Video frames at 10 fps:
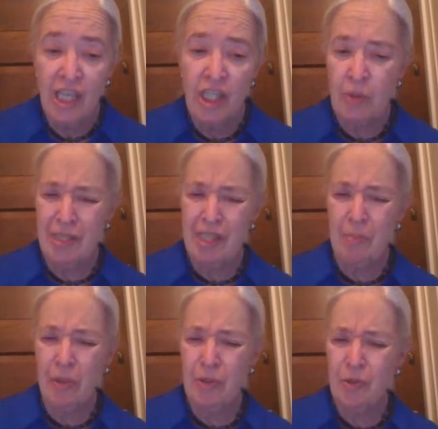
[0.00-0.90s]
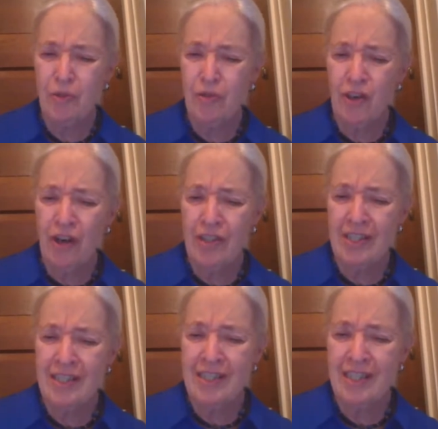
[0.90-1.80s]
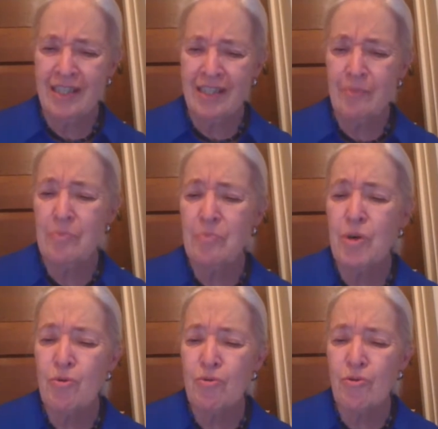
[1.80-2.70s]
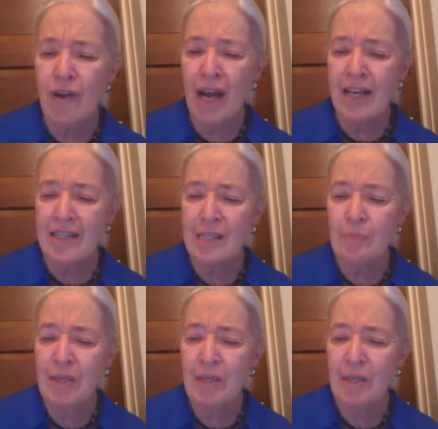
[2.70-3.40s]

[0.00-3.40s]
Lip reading: You were supposed to have gone to see the moonrise.